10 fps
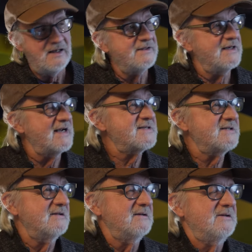The
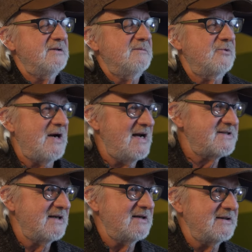next
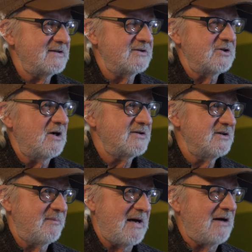grass I'd like to talk
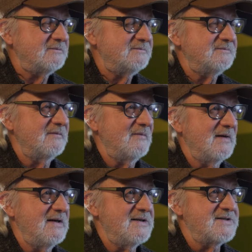to you about
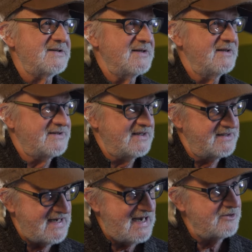is
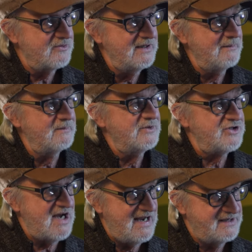Schizachyrium
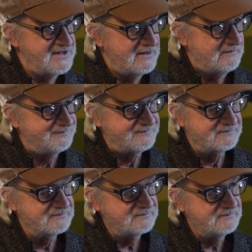jazz.
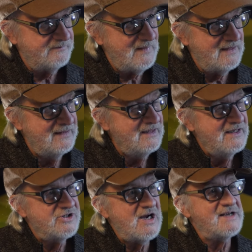
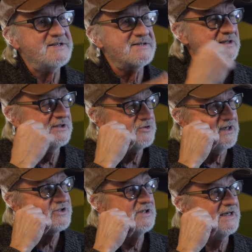Jazz is an introduction